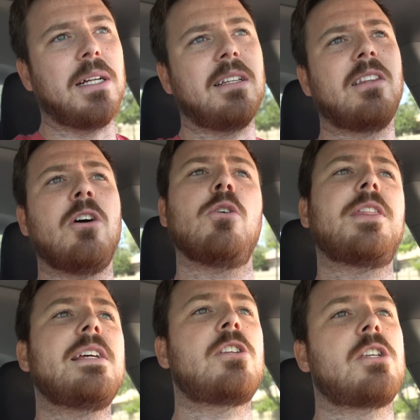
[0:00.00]
But the whole
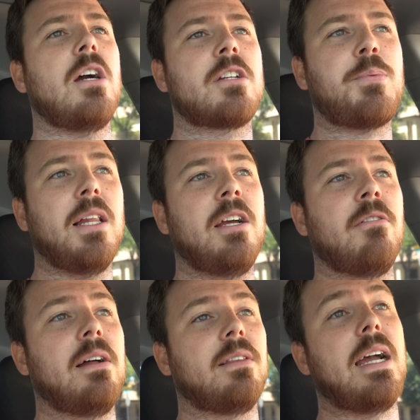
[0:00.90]
thing starts probably
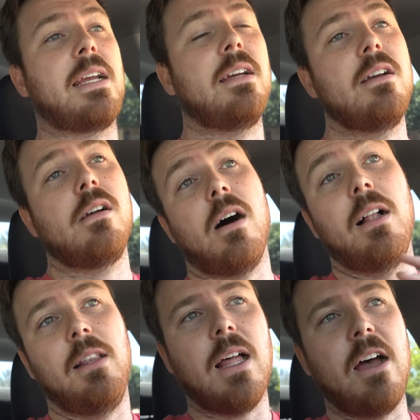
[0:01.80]
around like
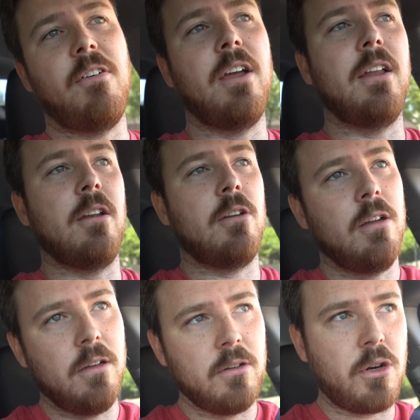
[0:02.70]

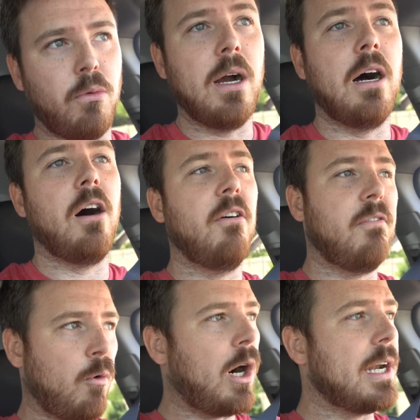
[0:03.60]
11,
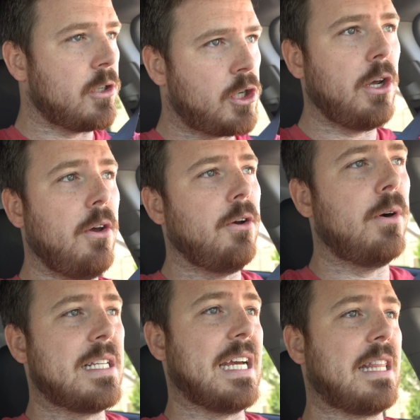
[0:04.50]
12, 1,
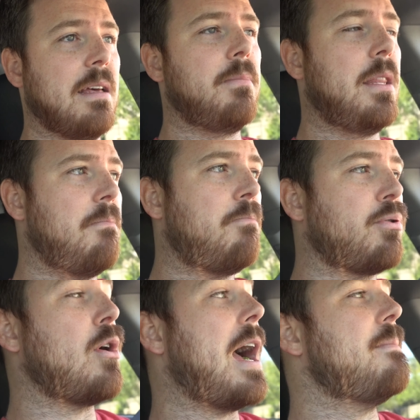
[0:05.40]
2 is like the, the
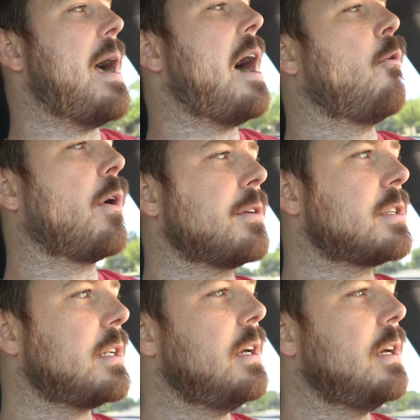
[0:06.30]
prime hours.